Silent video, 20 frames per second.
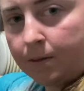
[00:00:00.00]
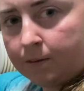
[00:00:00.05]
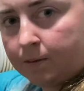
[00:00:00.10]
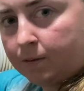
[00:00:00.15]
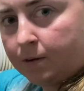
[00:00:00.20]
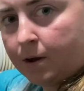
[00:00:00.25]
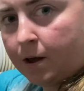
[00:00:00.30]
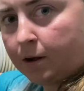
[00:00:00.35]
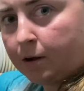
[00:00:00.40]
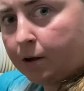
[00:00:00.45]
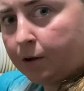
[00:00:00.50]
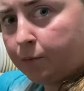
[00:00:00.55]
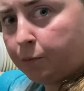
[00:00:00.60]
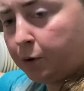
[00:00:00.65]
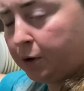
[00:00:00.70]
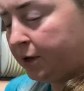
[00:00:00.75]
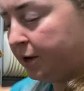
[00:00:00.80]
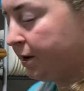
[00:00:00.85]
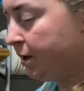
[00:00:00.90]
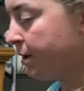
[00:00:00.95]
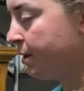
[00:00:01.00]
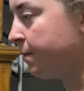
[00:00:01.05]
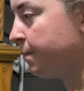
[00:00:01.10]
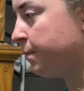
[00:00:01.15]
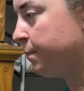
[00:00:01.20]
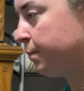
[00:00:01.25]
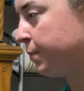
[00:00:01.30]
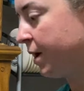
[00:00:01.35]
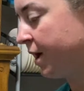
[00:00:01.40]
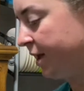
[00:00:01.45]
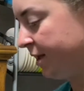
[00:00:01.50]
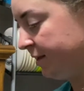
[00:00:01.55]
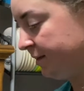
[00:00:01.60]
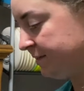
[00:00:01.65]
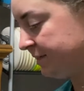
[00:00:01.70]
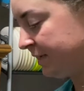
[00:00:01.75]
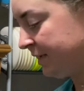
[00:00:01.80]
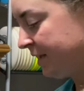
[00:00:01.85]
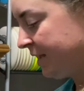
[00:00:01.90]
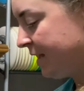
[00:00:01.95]
Knock on wood. But
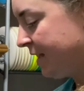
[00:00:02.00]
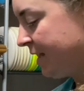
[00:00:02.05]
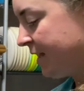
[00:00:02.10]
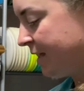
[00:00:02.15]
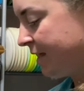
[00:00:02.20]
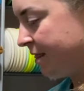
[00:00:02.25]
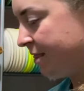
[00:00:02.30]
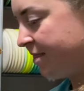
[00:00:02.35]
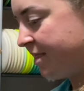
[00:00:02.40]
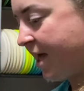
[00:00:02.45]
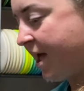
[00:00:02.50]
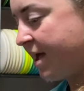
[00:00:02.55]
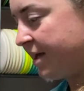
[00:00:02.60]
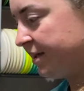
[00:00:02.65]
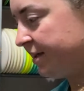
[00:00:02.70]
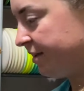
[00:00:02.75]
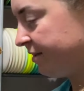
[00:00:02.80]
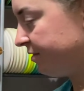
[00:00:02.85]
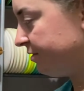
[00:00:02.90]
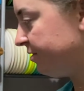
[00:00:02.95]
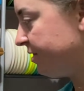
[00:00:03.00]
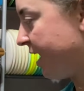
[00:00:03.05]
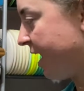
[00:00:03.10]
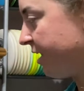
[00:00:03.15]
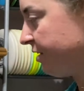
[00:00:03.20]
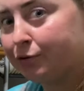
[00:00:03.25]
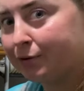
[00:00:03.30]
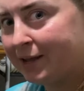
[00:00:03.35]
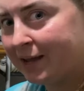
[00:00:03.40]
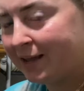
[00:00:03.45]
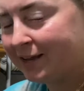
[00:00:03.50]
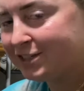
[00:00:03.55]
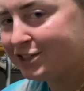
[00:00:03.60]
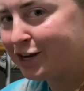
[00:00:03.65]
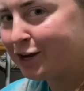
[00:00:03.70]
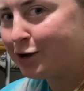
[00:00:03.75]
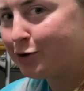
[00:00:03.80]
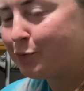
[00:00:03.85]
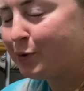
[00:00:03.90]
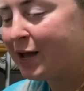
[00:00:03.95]
that is that. You can
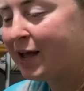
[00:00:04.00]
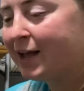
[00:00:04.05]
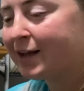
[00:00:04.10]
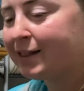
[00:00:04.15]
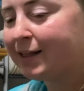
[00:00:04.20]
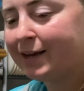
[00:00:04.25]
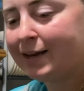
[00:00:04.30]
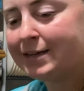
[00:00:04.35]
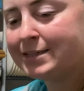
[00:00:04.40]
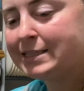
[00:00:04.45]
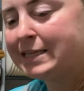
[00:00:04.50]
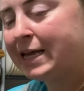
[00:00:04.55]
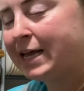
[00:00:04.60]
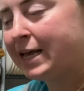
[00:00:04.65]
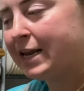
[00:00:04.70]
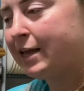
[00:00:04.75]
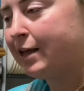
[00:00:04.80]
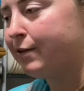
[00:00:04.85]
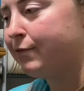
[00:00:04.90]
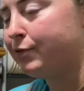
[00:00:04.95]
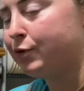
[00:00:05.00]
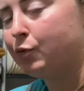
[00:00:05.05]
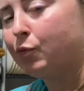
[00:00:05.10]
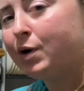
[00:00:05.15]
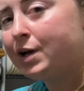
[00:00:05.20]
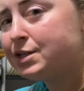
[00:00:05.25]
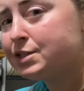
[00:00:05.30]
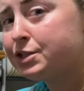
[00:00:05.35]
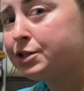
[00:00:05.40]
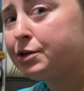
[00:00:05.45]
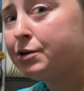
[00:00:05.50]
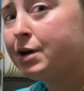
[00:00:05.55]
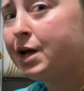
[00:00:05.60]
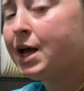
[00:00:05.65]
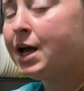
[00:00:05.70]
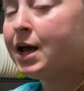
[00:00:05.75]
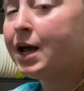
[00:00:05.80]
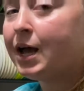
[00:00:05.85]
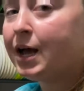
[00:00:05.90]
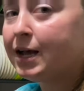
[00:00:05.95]
check a bag, like I said, if you want to.
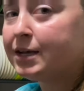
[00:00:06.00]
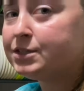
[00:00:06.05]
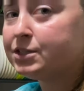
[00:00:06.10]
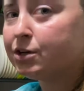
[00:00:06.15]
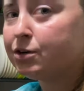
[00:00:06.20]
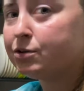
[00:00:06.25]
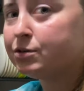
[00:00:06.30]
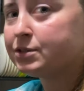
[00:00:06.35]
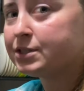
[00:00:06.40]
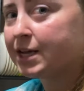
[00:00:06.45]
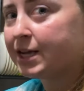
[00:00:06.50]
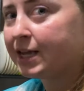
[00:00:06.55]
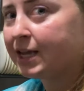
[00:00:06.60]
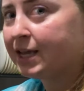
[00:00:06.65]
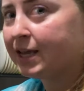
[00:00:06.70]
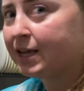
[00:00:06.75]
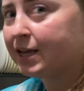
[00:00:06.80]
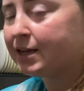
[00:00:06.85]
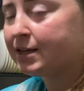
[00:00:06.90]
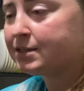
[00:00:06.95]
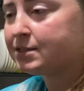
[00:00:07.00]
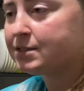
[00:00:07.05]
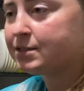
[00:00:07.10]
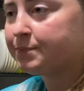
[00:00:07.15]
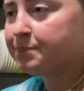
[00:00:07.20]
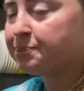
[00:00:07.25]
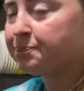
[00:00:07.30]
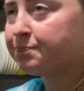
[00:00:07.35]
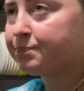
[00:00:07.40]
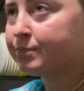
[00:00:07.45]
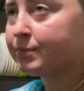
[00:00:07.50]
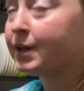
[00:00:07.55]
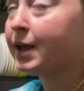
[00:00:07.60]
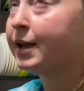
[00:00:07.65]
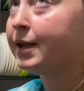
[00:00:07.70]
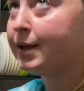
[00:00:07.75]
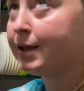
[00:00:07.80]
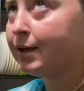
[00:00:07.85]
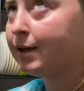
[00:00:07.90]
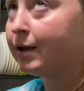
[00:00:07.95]
I don't. I can't. I
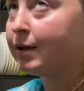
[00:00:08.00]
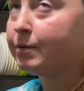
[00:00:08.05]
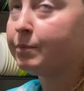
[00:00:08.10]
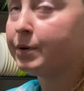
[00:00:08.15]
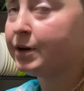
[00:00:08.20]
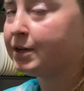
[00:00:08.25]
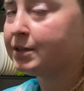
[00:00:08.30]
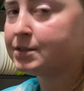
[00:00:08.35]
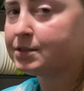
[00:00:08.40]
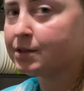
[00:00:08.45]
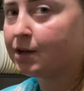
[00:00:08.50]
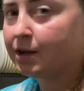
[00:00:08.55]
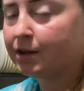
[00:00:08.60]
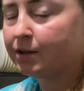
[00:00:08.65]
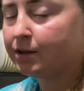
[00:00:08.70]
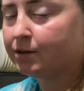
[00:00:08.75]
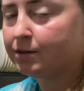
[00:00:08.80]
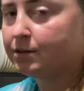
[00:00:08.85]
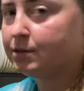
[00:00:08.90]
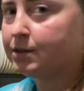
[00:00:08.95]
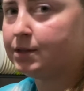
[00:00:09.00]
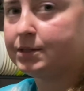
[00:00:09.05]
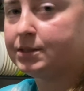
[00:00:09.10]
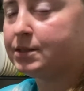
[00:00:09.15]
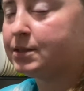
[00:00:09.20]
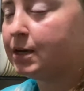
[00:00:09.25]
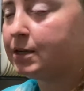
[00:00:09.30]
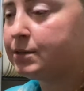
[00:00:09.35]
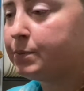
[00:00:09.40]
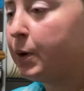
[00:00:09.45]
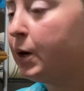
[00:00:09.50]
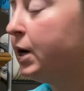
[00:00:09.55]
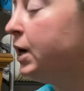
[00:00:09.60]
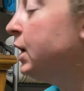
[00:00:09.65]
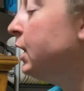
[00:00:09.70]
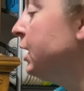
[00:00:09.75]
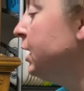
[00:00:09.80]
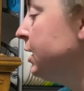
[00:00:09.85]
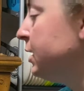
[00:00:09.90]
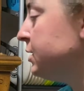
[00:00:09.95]
can, but it's not smart.
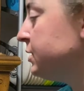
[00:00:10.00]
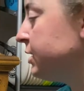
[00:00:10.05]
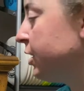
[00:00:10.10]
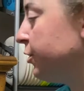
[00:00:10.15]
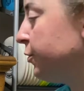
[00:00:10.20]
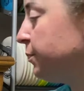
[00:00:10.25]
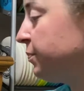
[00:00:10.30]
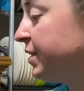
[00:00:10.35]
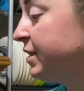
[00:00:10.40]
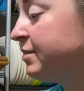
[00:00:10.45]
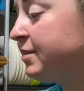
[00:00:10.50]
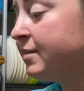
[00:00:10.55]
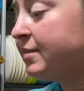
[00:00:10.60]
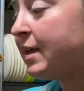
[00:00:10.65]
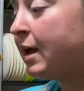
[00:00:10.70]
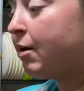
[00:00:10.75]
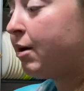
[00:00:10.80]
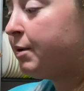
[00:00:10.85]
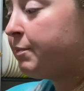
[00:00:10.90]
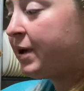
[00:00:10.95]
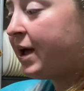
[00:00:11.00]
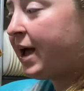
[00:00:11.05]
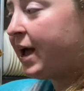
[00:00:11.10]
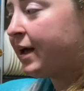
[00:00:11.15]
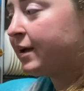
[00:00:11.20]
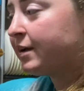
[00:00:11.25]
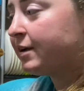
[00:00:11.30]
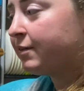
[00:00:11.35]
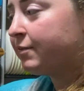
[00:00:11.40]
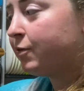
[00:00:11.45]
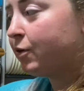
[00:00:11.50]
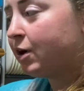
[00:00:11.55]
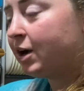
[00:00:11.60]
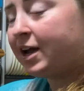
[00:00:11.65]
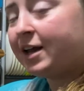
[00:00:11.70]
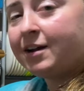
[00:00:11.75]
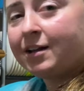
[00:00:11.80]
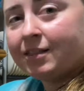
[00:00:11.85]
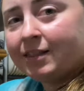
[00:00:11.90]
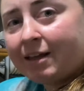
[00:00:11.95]
So this is how I pack for an
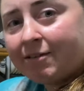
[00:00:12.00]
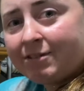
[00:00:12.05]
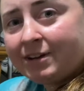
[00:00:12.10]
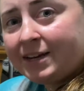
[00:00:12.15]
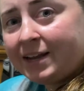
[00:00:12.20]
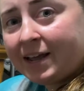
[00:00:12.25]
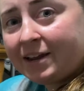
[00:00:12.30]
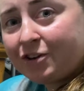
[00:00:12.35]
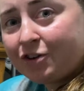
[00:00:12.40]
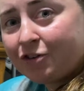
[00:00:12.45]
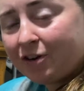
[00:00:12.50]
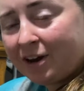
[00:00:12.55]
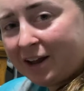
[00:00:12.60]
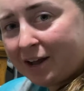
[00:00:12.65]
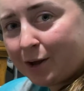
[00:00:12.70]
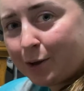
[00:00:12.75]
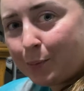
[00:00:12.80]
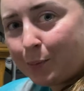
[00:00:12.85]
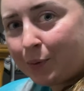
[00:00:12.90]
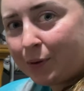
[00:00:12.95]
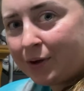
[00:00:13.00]
11-day trip